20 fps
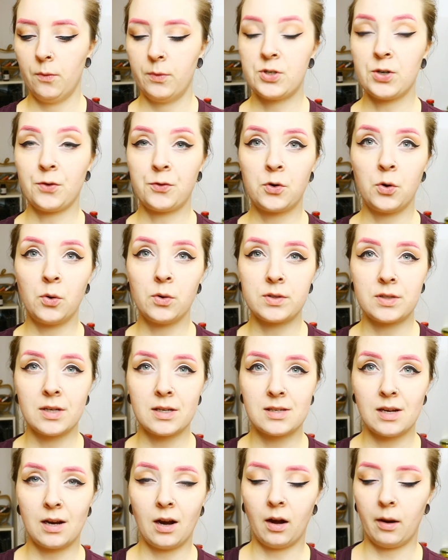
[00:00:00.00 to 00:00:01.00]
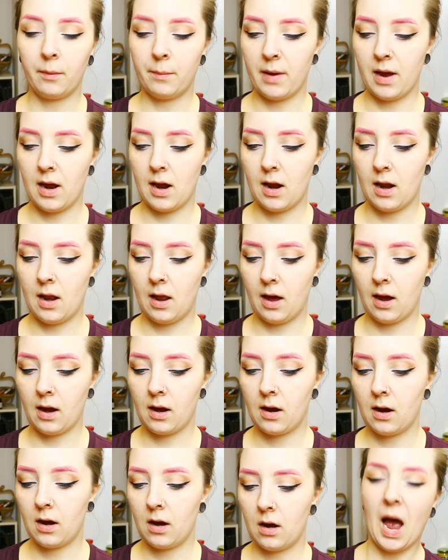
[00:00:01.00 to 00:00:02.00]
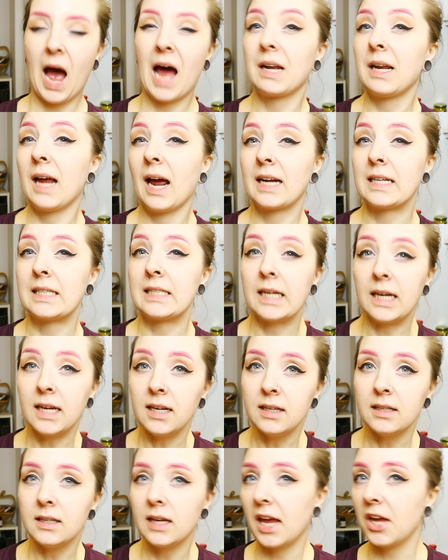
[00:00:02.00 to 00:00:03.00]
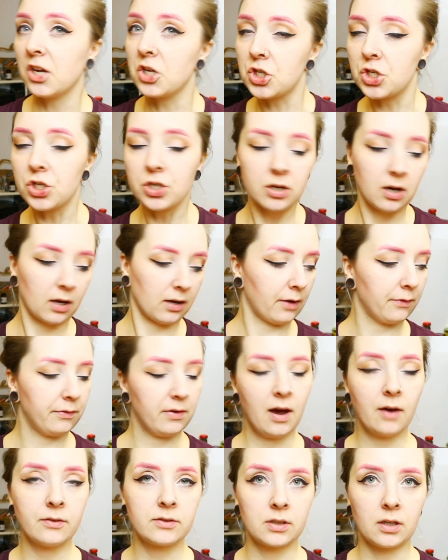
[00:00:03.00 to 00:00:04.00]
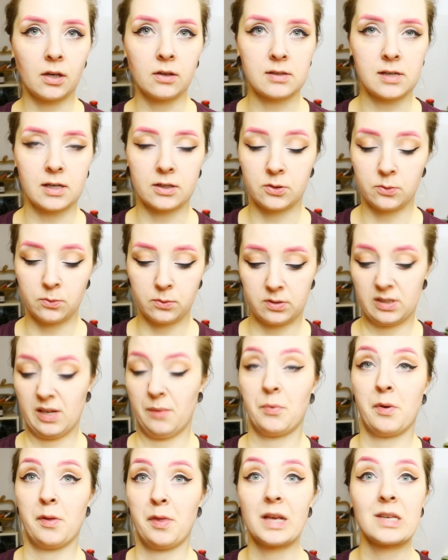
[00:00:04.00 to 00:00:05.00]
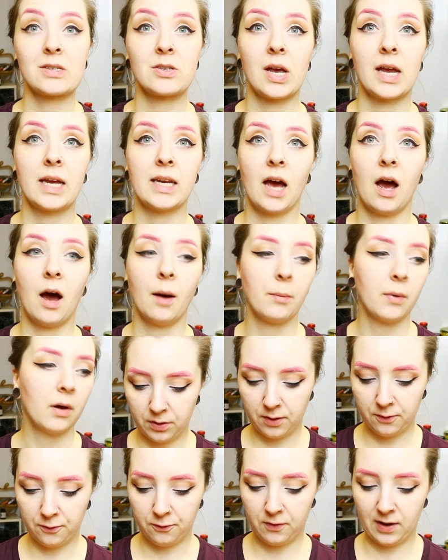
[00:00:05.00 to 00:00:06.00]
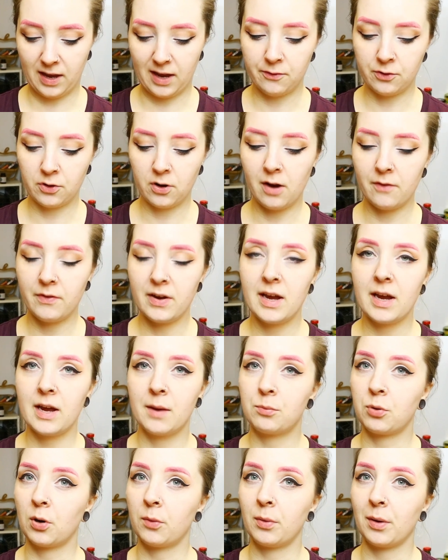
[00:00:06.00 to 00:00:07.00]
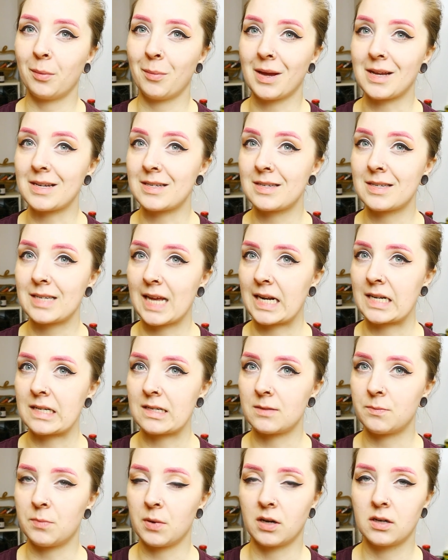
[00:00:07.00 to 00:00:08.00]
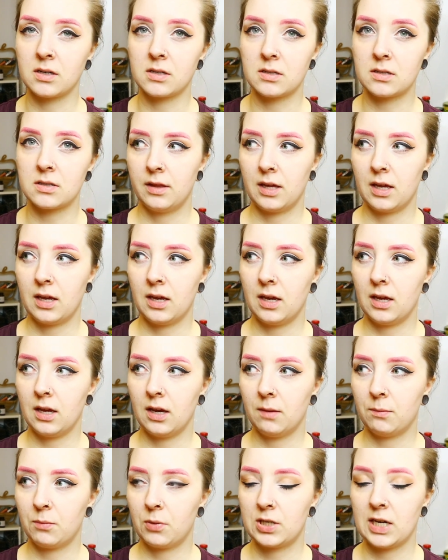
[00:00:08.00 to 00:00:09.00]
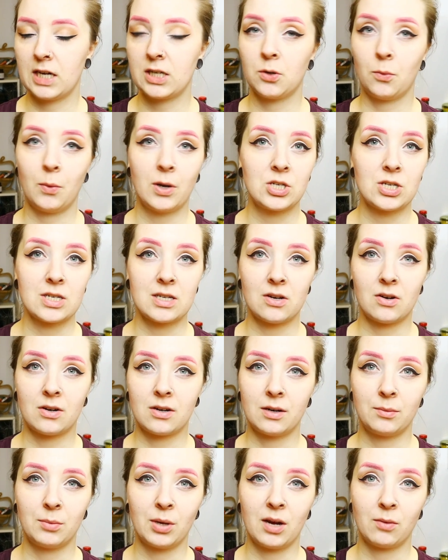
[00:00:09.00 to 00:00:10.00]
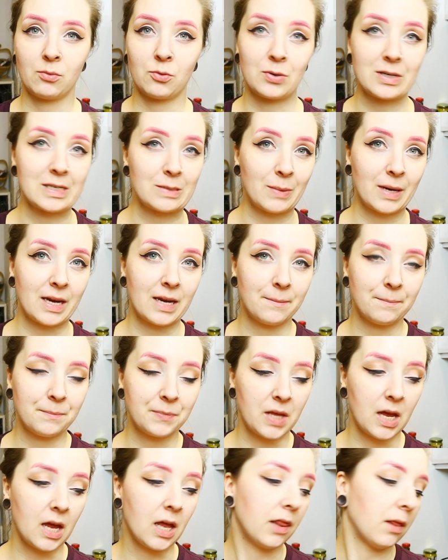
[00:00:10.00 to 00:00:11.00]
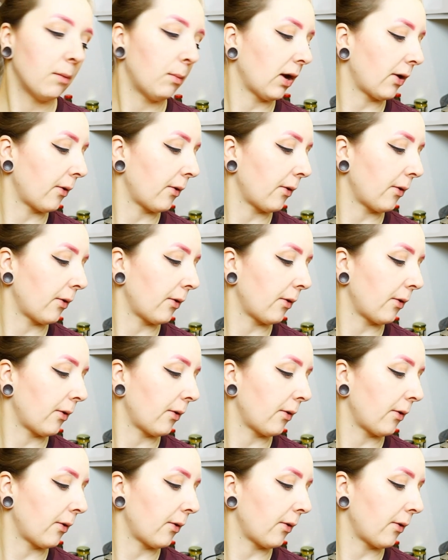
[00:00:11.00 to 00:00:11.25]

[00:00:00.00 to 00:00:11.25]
Which of course is a little bit like unhandy-ish, like if you have to use like 2 separate things to heat it up. For the flavour of it, it probably makes sense because the potato wedges are not going to become crispy in the